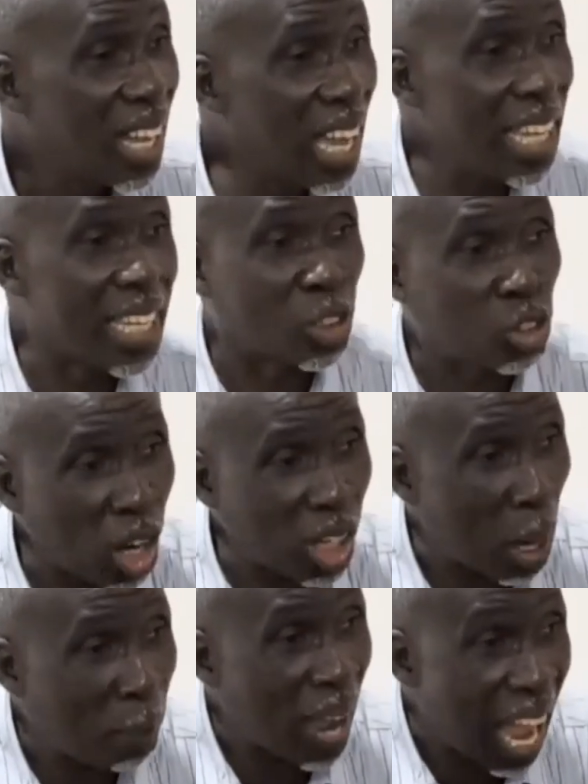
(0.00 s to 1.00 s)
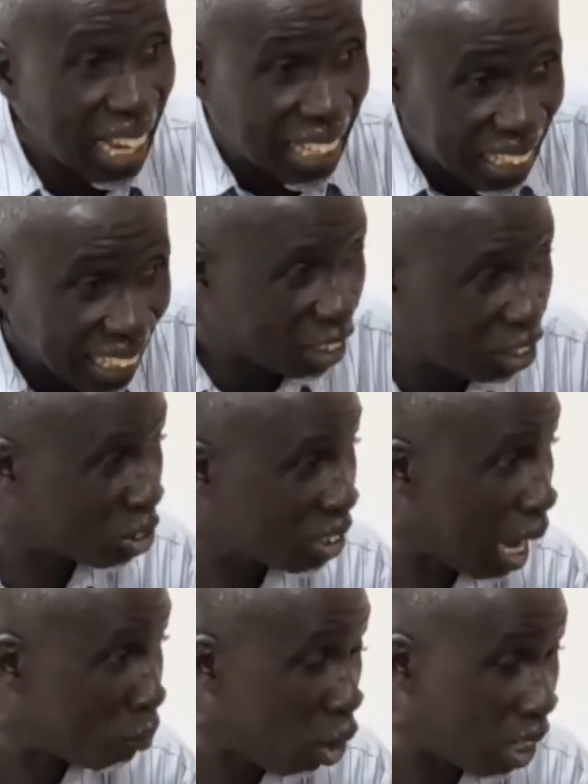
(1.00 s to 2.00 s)
And he talked about agric. You
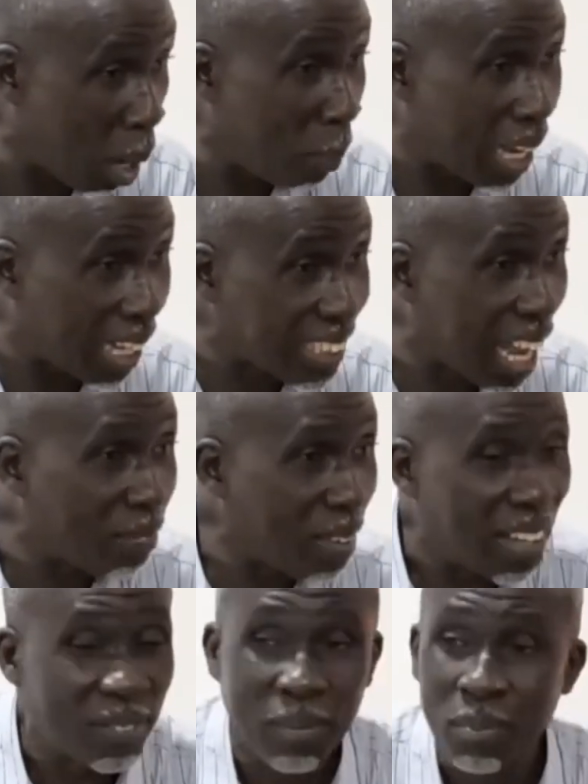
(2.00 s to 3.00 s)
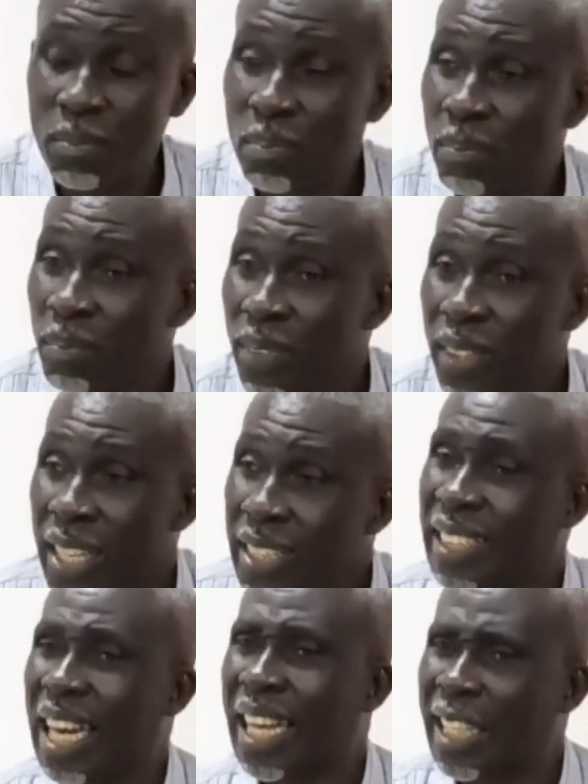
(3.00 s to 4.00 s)
see, I'm talking about cassava.
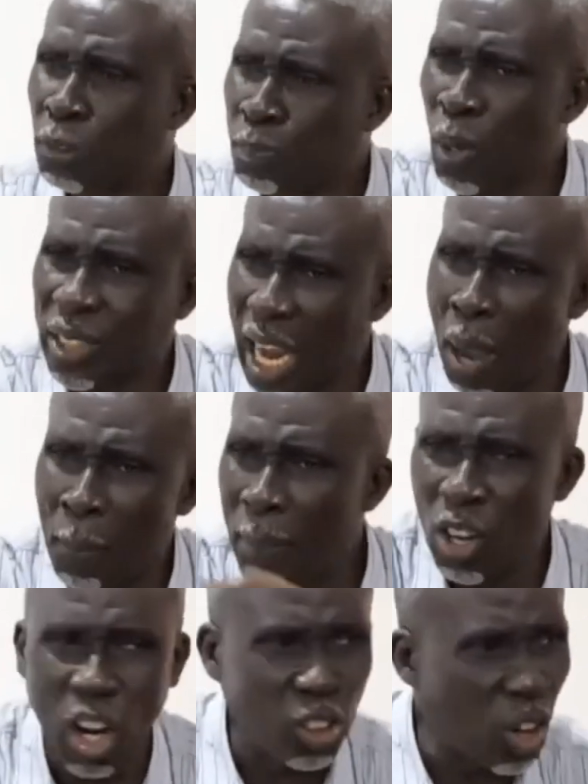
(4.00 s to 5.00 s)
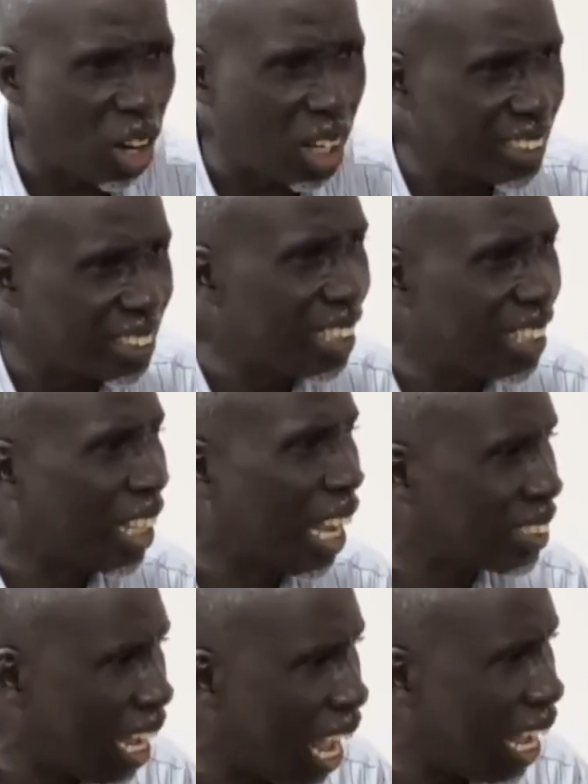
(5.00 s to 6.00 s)
He said, let's put $10 billion in
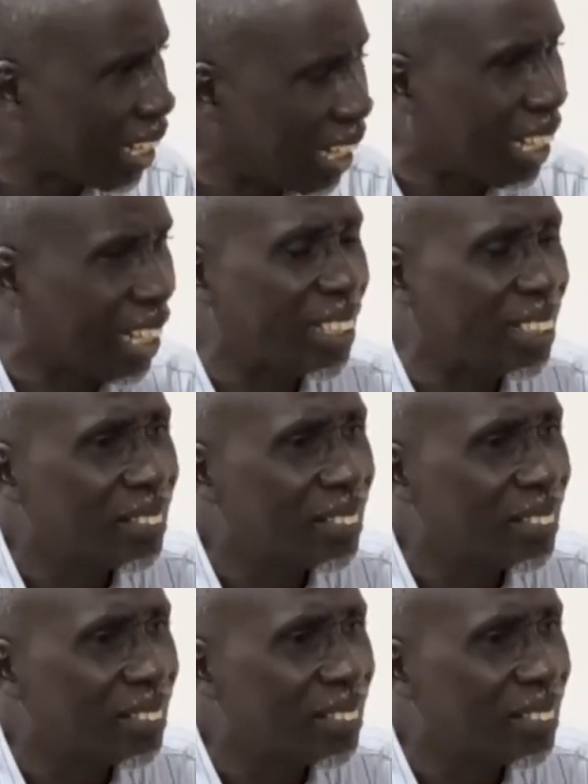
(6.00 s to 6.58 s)
cassava agric.